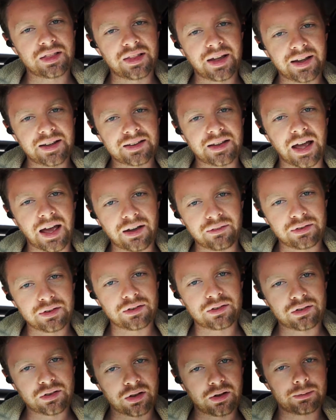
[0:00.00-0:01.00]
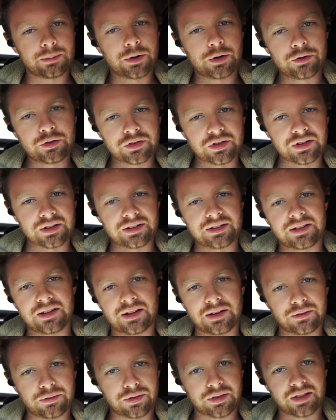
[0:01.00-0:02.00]
like having slow motion,
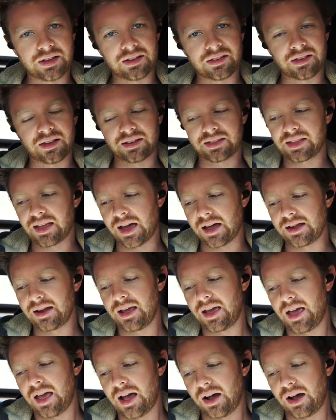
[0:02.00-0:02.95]
you know, for things like that.